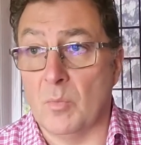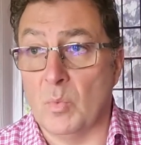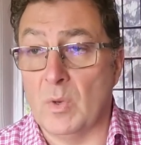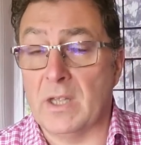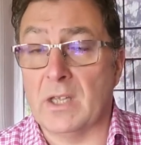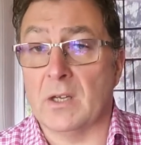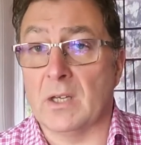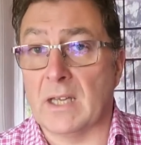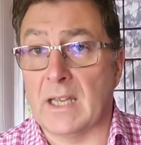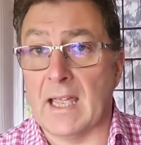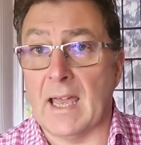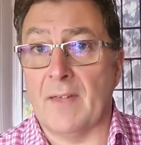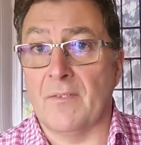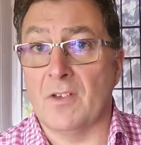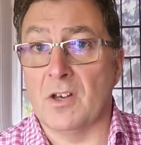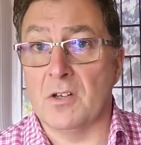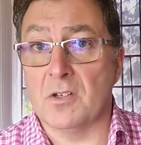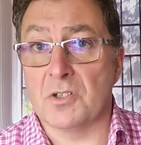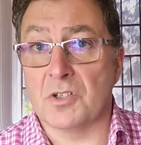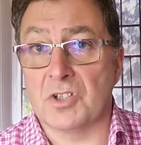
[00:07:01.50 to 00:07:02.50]
and we can get
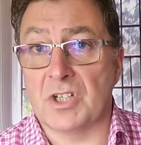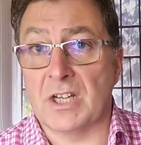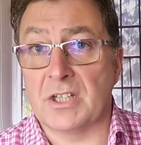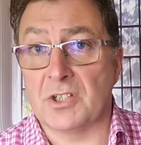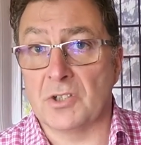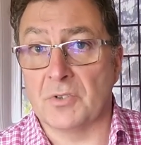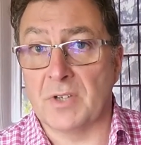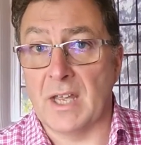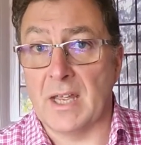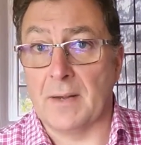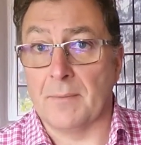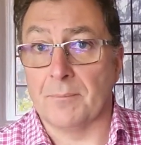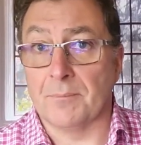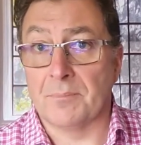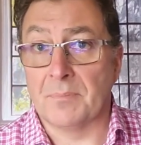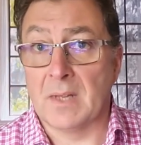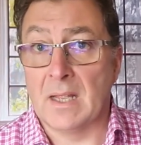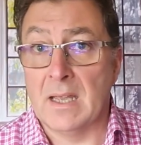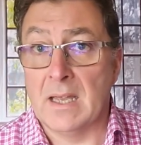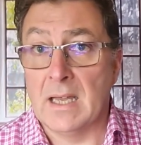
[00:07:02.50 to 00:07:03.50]
those scheduled in.
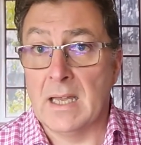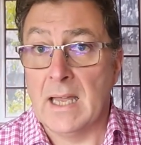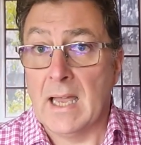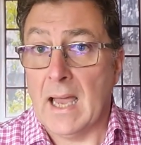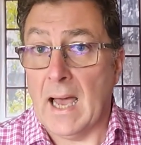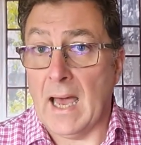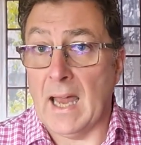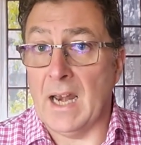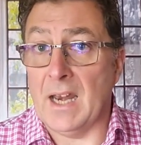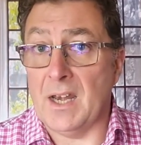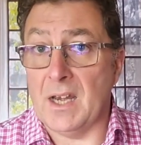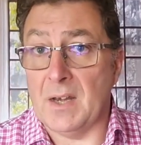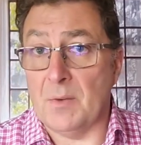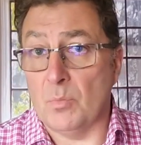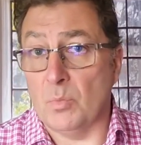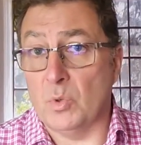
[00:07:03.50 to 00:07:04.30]
And